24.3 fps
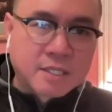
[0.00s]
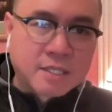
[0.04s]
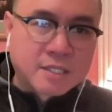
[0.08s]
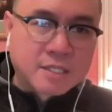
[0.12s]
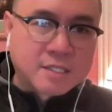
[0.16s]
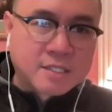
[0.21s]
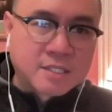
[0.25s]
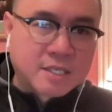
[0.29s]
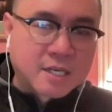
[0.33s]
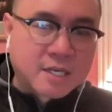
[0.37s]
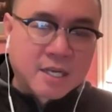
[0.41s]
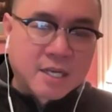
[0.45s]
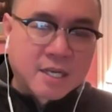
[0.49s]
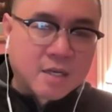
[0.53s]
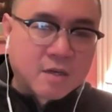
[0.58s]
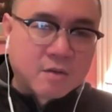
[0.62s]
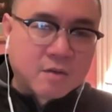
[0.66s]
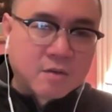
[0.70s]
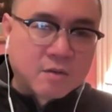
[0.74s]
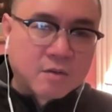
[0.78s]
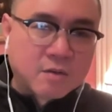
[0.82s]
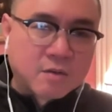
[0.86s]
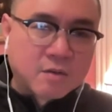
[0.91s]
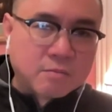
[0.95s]
That's not
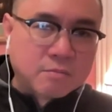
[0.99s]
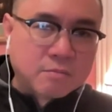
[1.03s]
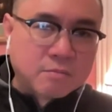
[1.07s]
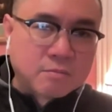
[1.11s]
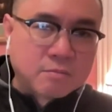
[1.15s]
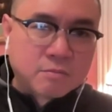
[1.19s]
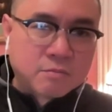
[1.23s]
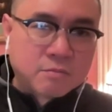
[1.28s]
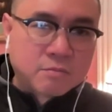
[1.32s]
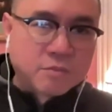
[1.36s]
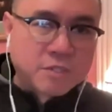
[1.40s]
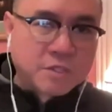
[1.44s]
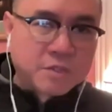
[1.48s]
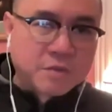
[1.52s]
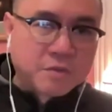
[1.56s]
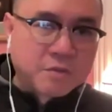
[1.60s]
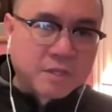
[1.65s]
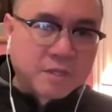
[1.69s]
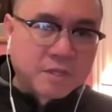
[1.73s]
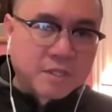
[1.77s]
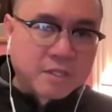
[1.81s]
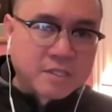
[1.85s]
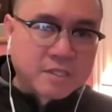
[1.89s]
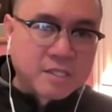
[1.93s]
how we do
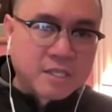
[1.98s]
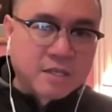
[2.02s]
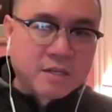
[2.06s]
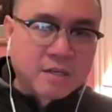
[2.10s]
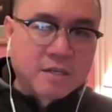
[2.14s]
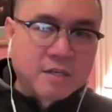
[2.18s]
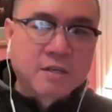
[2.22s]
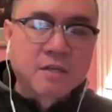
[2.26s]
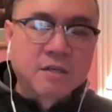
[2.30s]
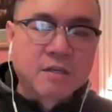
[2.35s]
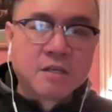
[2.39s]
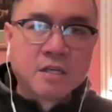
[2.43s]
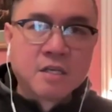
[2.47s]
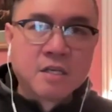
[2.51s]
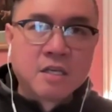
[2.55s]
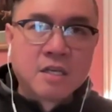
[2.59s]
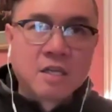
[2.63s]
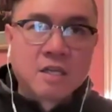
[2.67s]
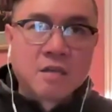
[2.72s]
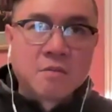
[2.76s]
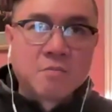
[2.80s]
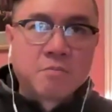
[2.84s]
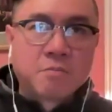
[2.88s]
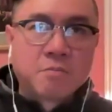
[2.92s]
things here,
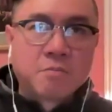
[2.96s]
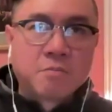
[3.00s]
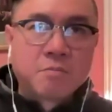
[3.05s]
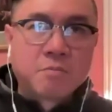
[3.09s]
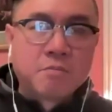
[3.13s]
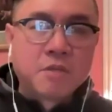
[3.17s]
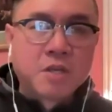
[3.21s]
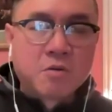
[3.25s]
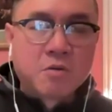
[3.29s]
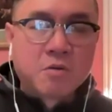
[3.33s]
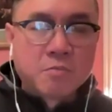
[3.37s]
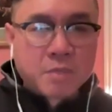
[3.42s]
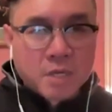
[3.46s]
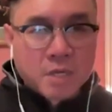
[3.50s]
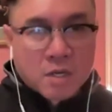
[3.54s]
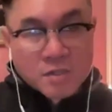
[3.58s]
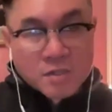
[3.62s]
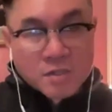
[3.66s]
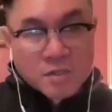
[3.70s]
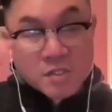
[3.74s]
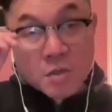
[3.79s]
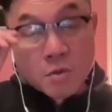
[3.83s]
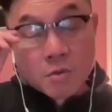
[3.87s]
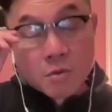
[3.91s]
you know. But
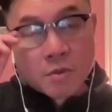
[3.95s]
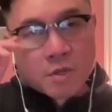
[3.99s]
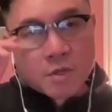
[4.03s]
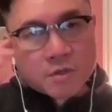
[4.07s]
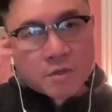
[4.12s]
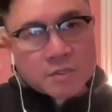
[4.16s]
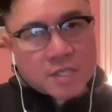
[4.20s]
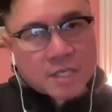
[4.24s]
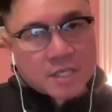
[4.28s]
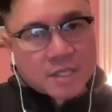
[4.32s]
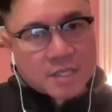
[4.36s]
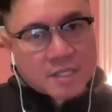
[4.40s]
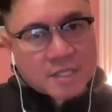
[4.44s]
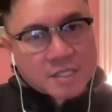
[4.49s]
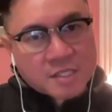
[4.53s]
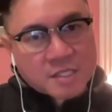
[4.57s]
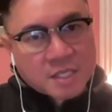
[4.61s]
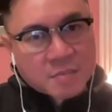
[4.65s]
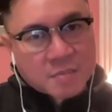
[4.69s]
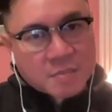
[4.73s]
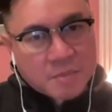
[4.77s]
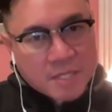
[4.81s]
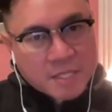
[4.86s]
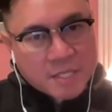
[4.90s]
also, there's like this
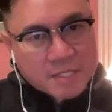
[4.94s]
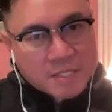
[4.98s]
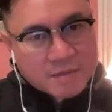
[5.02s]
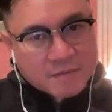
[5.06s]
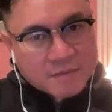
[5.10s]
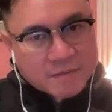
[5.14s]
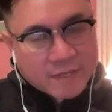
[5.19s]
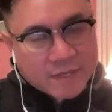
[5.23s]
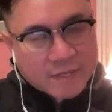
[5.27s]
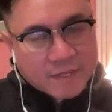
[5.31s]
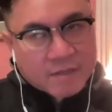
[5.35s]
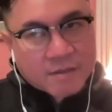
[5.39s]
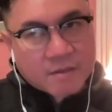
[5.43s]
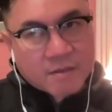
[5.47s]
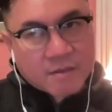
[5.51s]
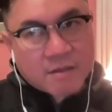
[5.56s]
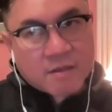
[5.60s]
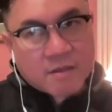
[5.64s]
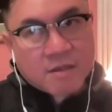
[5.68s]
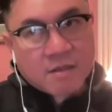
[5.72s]
like piece of like,